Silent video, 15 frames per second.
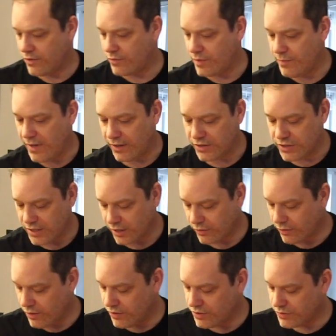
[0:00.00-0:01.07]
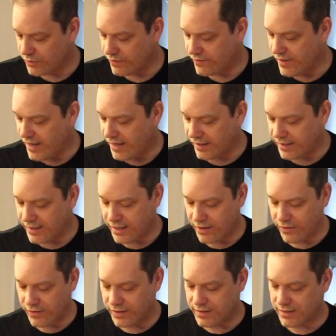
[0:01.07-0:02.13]
3-pound chuck roast. We've got
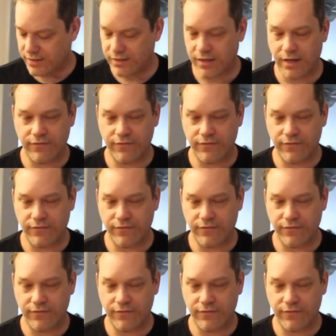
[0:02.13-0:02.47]
carrots.